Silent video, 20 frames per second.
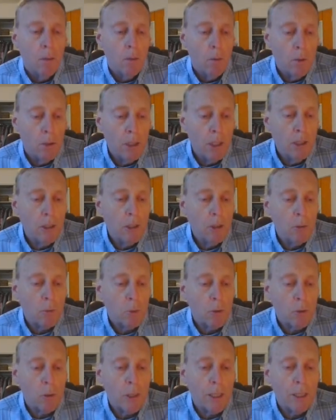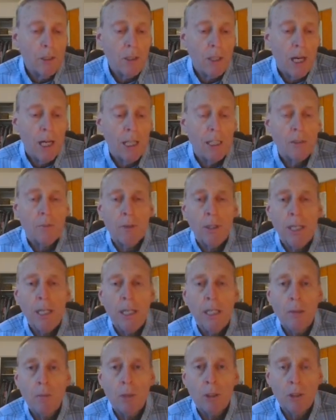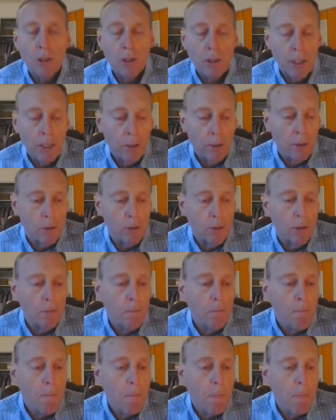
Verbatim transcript: Jesus was criticized for eating with sinners.